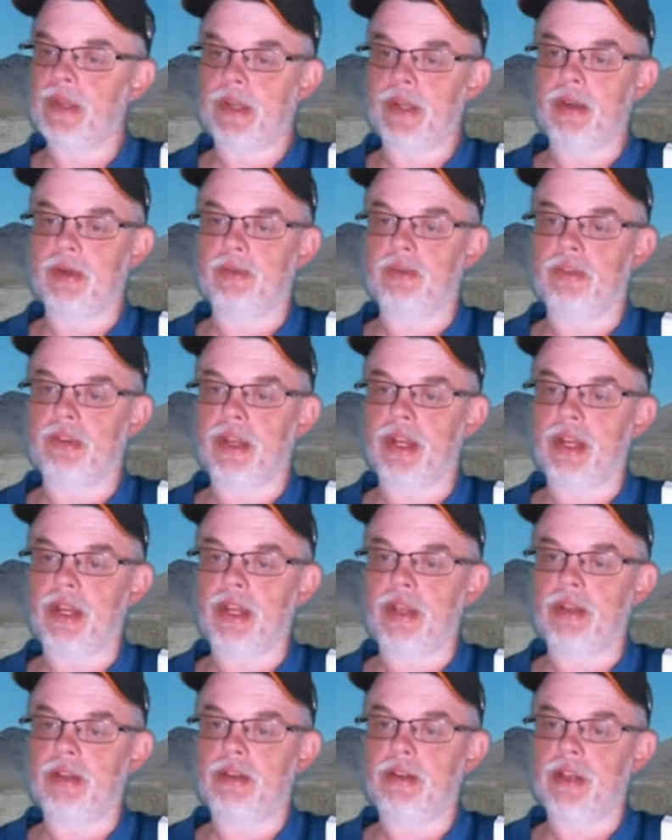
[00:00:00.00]
I'd go for
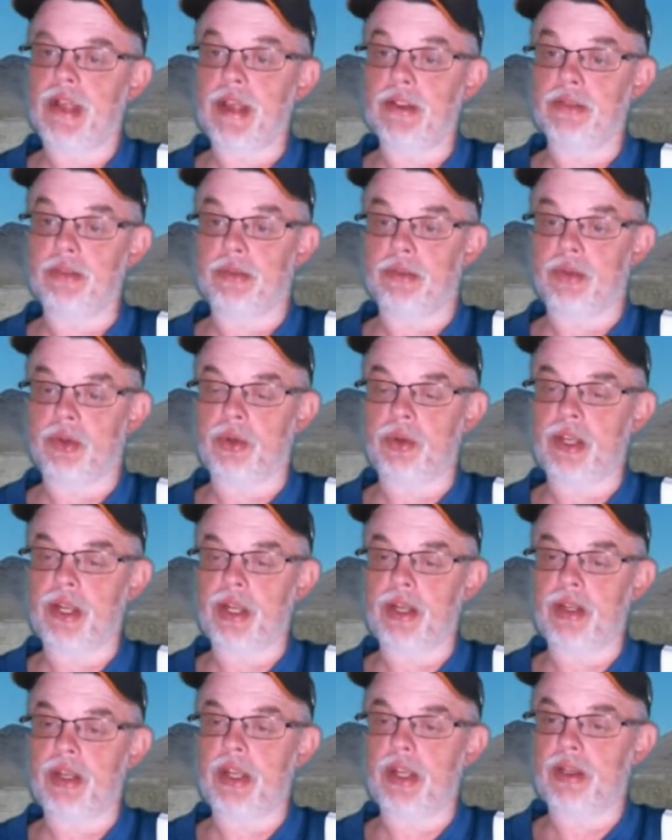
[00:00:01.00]
that. National
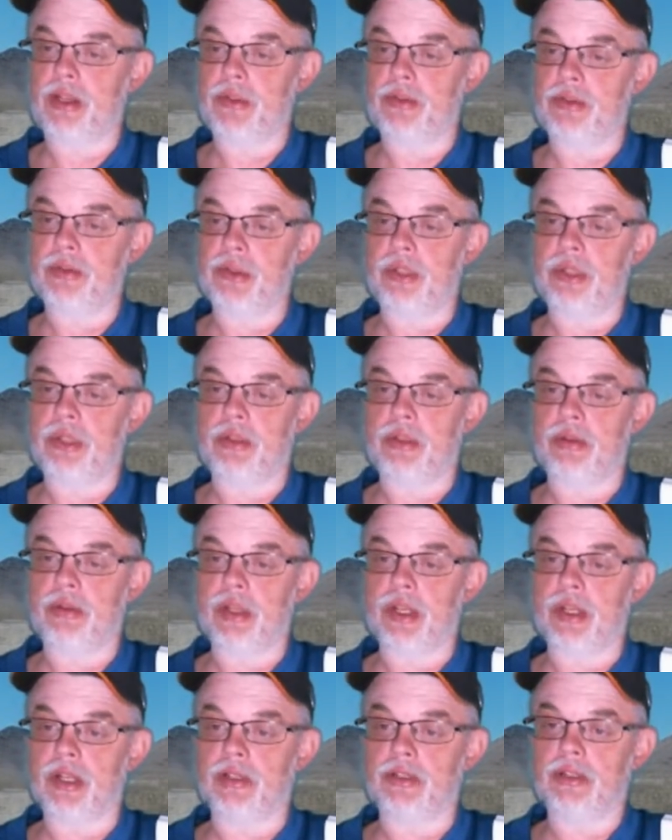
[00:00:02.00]
Crouton Day. Love some good
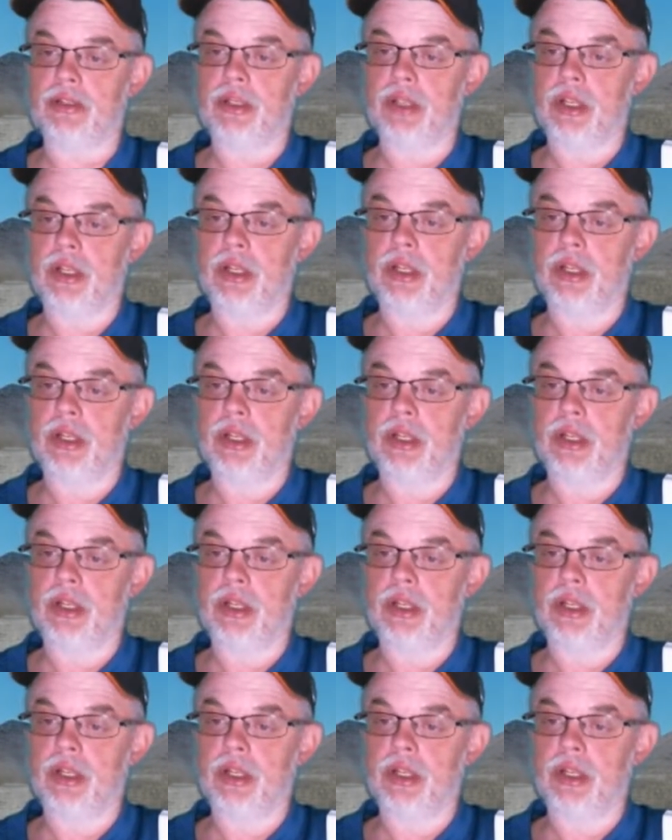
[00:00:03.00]
croutons.